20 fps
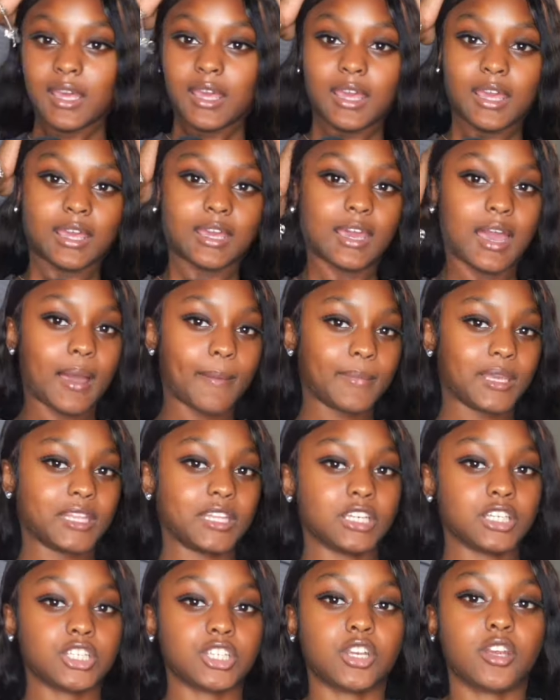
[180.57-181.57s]
and got me
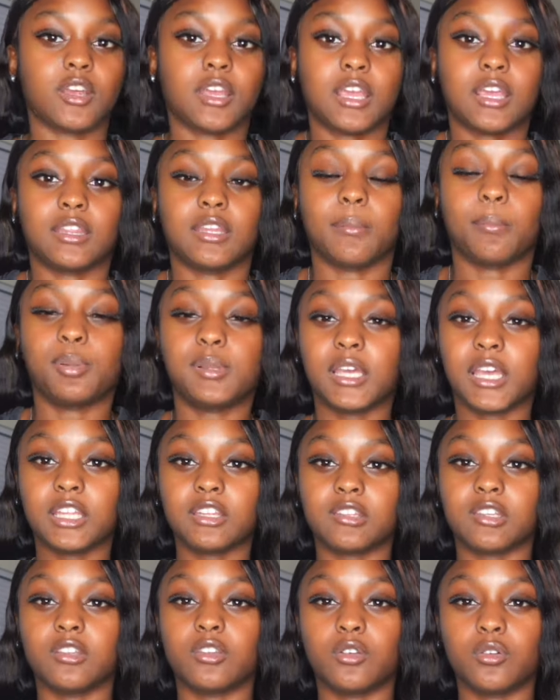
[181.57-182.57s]
this shirt. And the plan
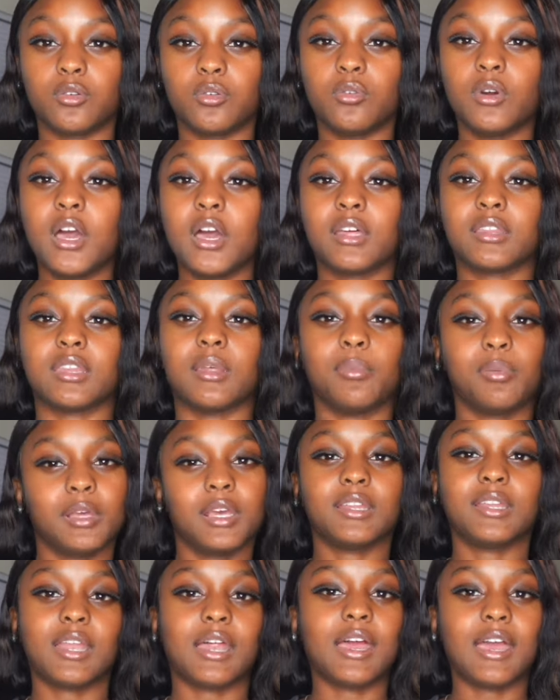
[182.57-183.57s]
that
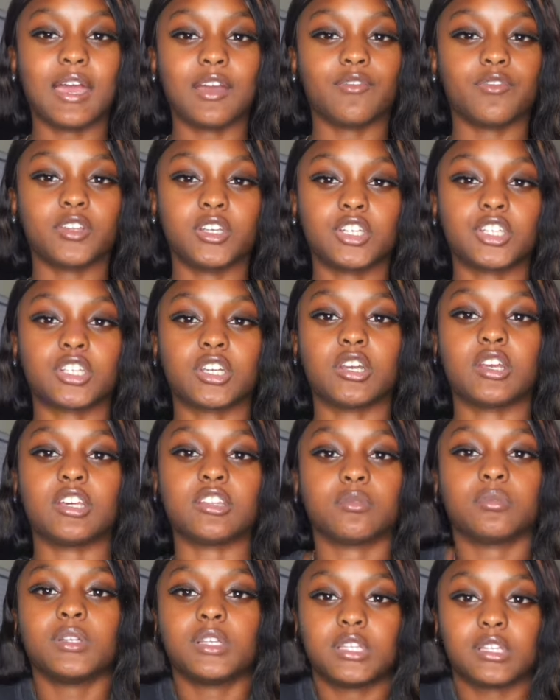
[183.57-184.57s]
I have for this shirt
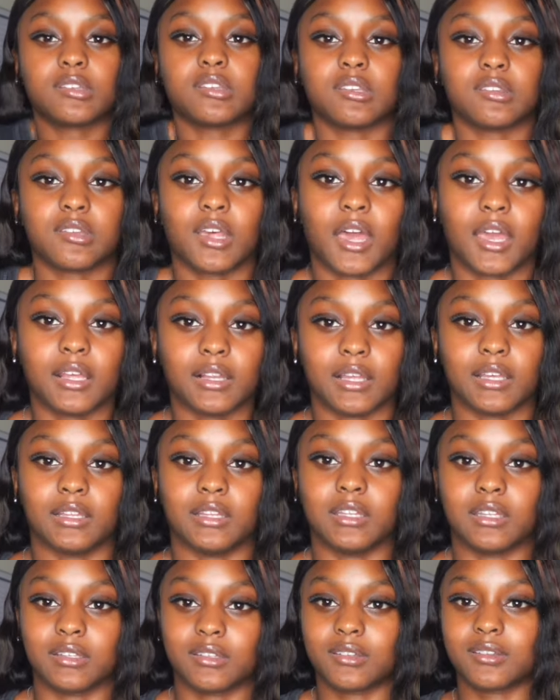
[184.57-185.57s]
is really just to tie it like
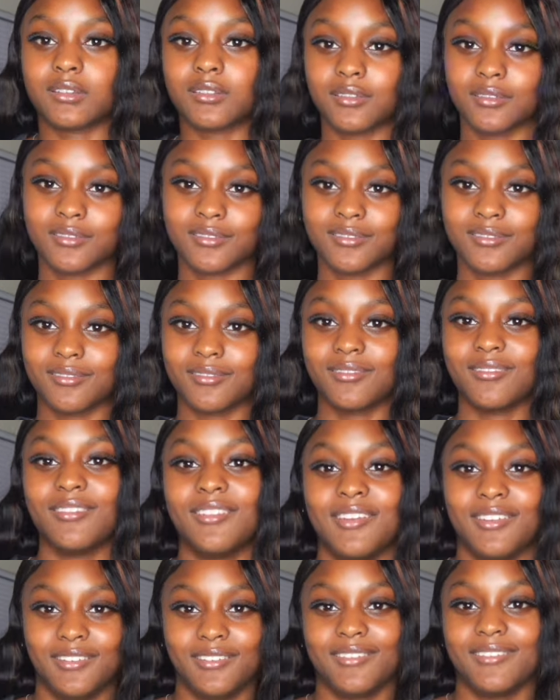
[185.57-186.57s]
this.
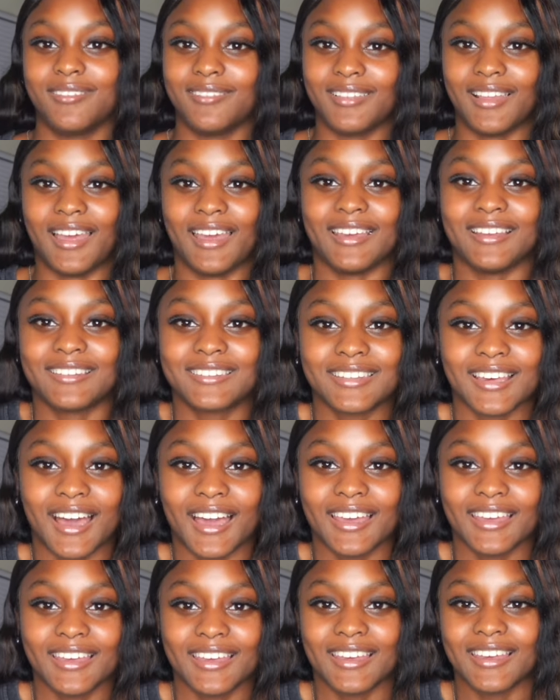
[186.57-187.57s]
Like
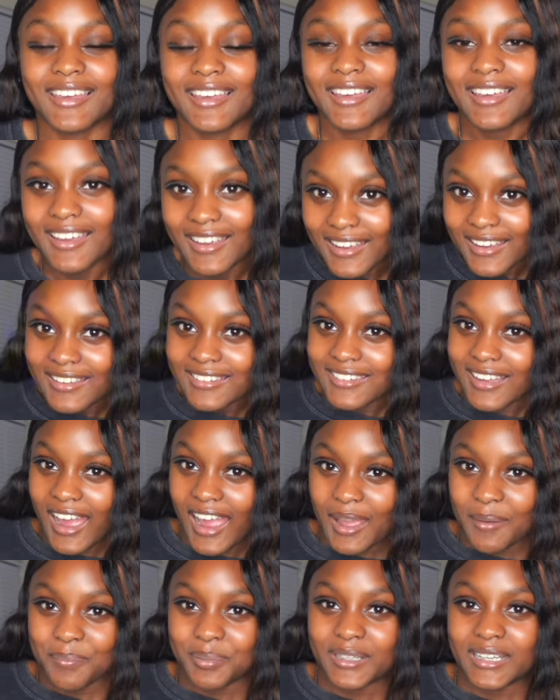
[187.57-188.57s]
tie it,
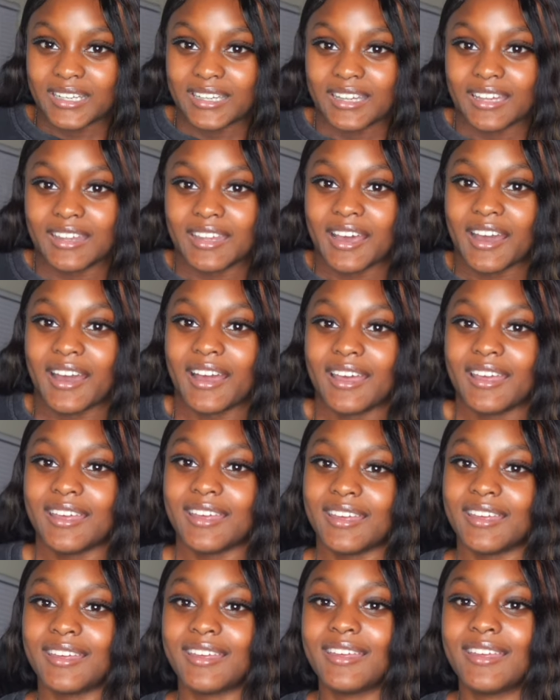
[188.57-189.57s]
put it in the knot, and
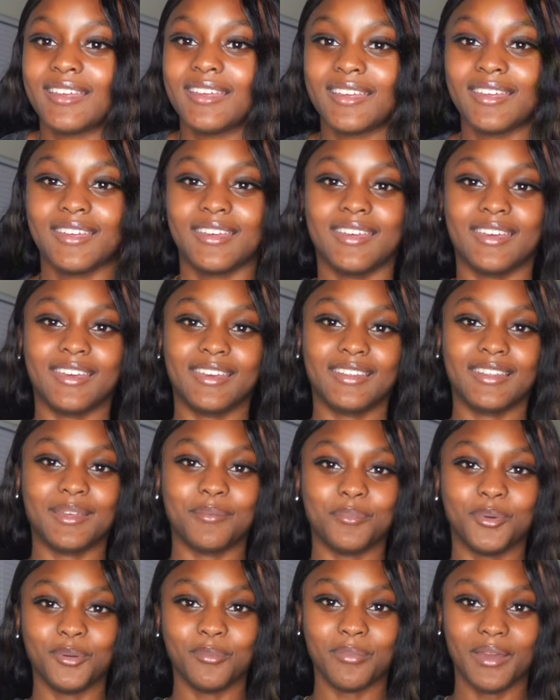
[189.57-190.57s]

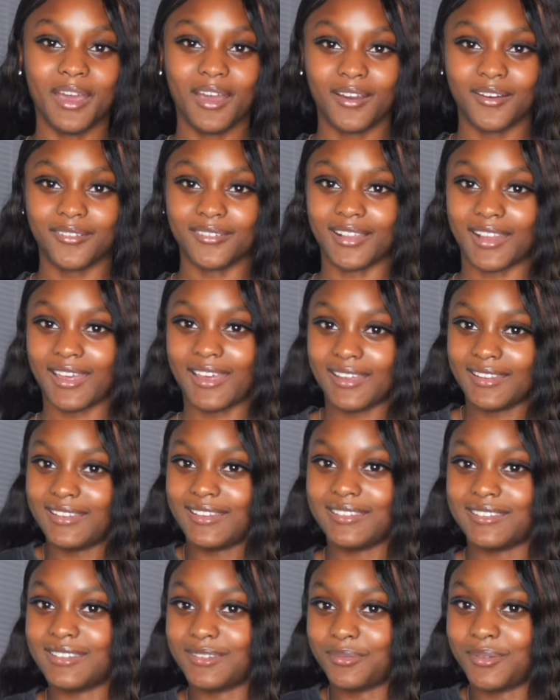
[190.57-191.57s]
then boom bow. Like,
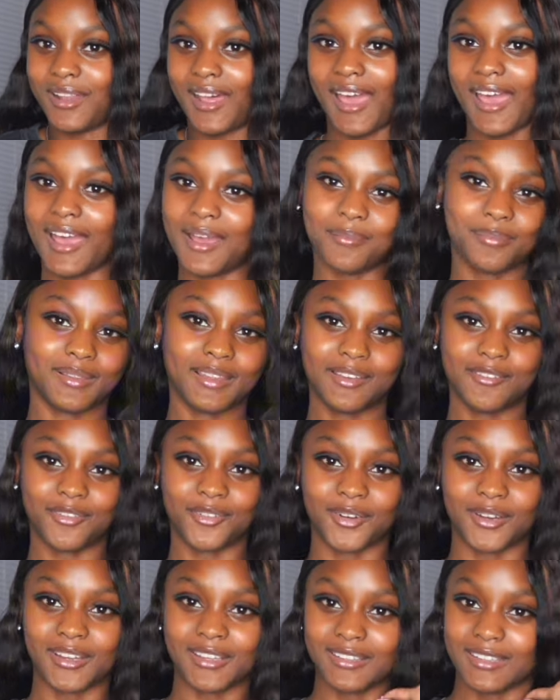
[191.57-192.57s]
this is what I have planned
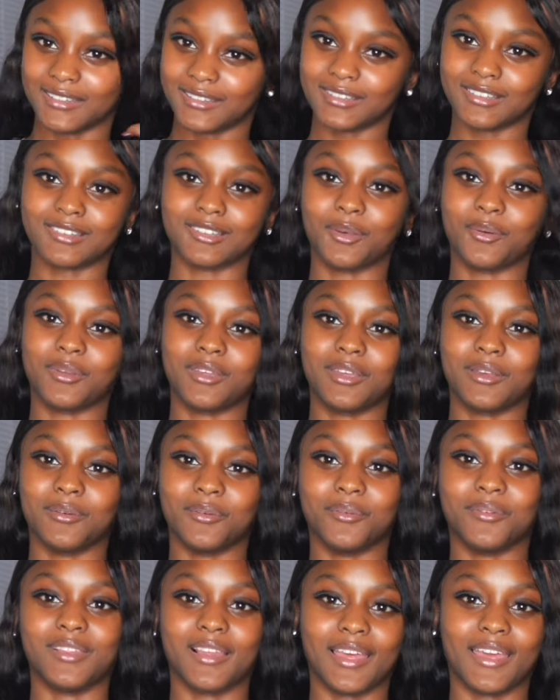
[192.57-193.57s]
for it. This is so cute.
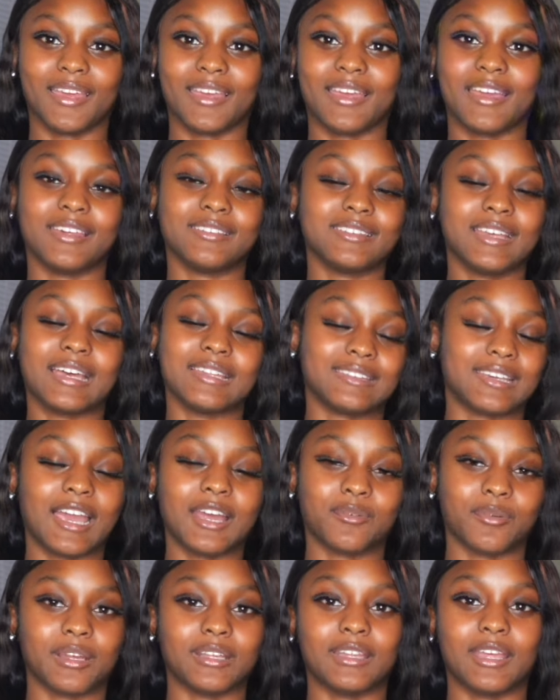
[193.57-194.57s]
Like, it's not
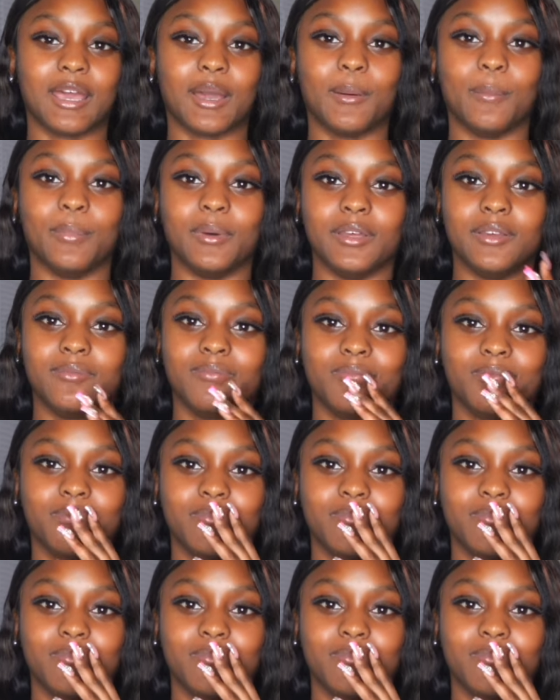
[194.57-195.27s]
tied right now, but